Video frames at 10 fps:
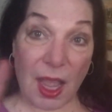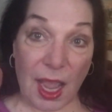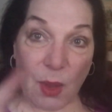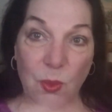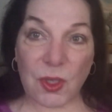
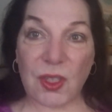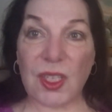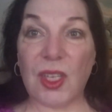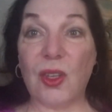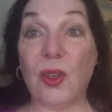I will
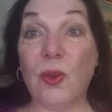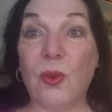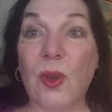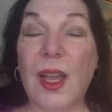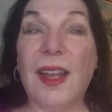see you
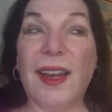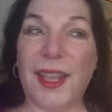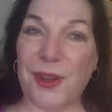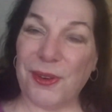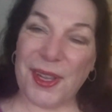
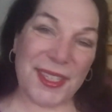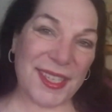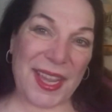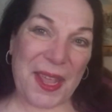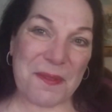later on
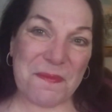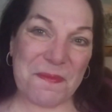today.